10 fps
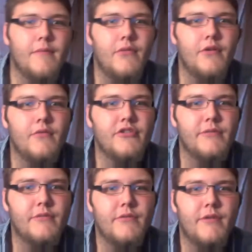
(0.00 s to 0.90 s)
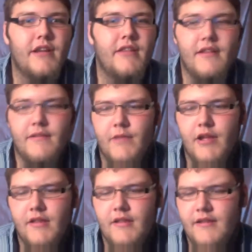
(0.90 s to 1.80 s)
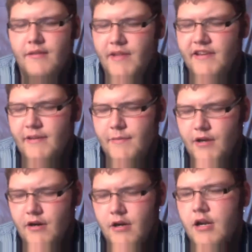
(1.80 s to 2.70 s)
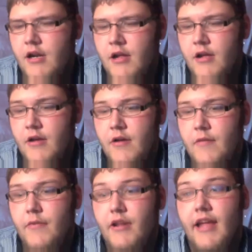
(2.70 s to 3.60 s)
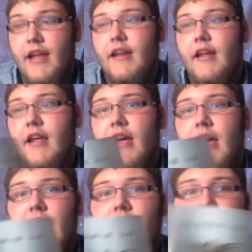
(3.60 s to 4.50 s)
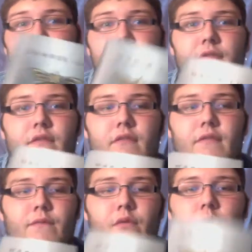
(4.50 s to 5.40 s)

book which I'm gonna read this month. It's in my TBR, but like out of for